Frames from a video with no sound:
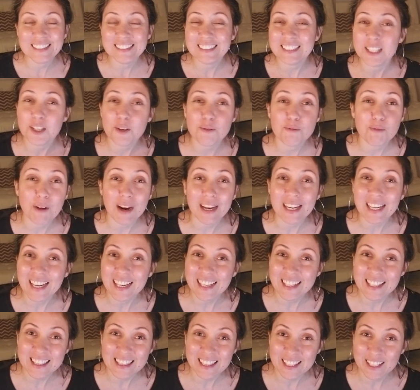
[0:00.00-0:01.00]
didn't write
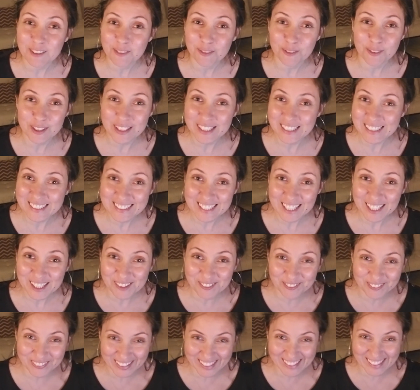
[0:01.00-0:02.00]
anything for this
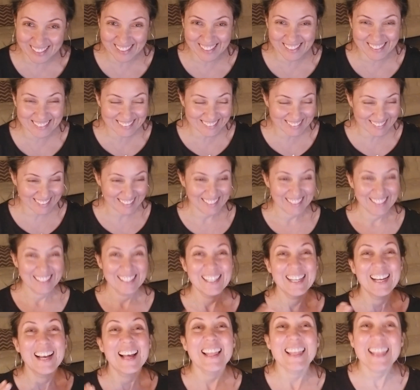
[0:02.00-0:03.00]
segment.
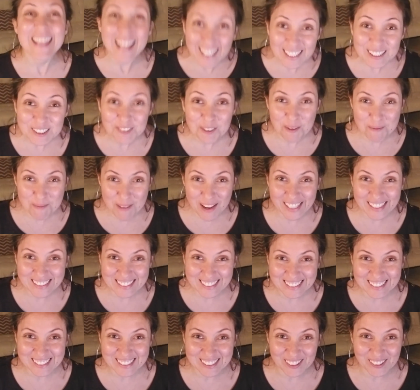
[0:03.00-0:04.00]
That's what
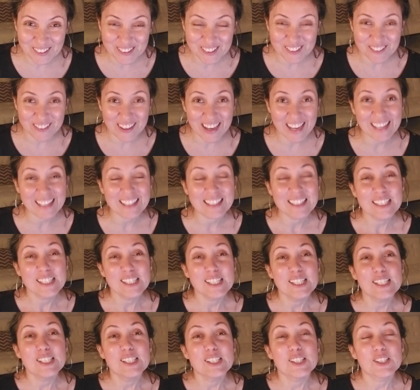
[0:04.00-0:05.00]
makes it so great.
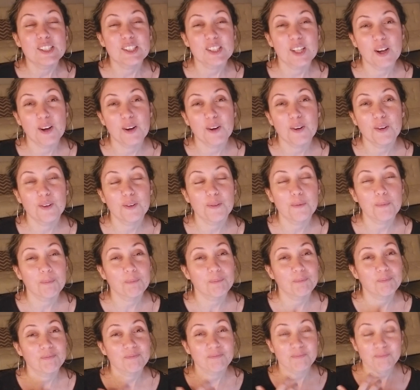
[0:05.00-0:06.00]
So
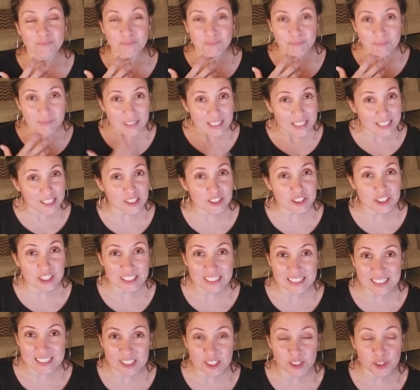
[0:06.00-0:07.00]

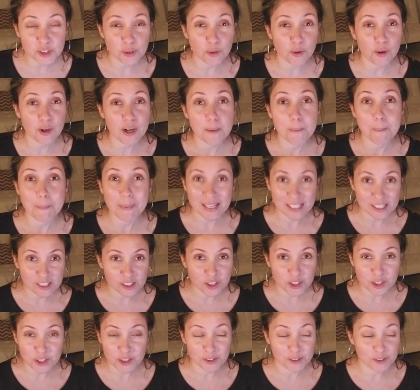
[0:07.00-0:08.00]
just enjoy
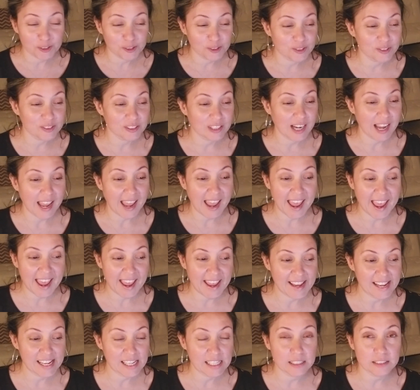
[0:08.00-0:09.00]
being you,
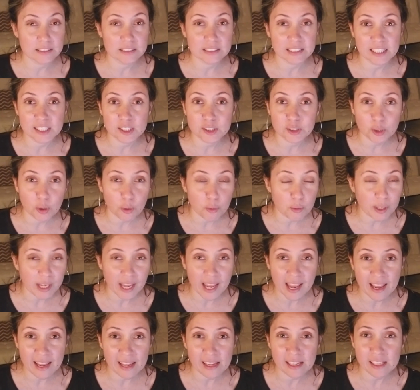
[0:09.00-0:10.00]
and it's
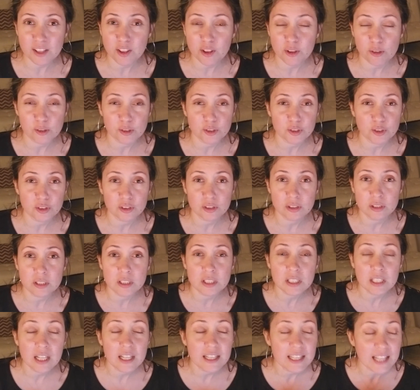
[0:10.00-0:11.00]
okay. There's
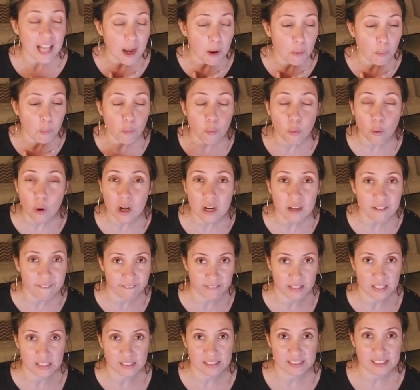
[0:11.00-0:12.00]
not one of
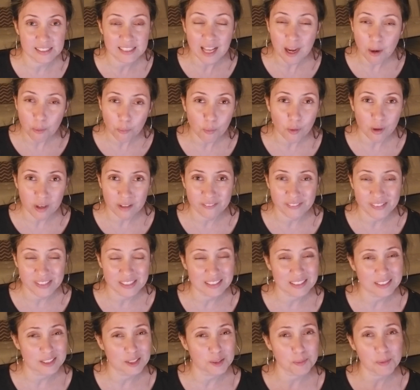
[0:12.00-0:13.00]
us, not one of
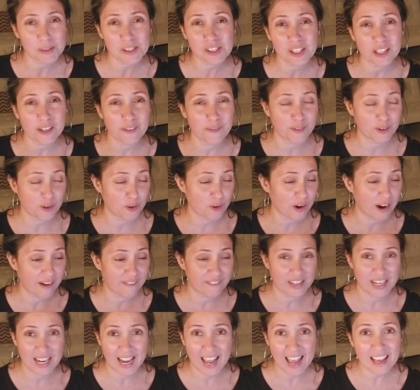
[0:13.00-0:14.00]
us, especially if you don't have
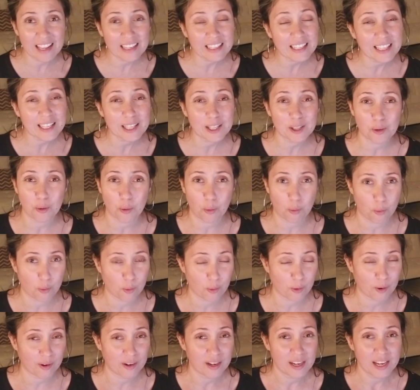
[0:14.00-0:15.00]
a nanny
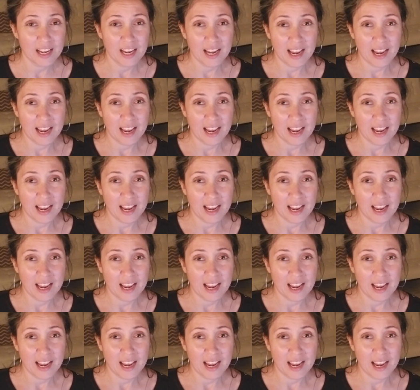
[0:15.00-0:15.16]
or